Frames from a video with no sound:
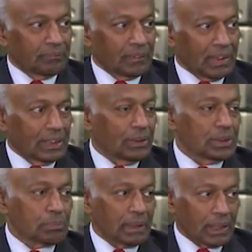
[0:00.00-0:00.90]
And then you
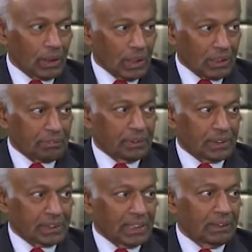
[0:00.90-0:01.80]
spend a lot of your
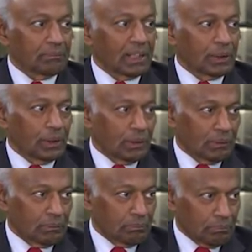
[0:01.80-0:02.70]
time and your
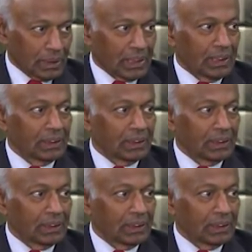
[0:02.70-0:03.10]
money.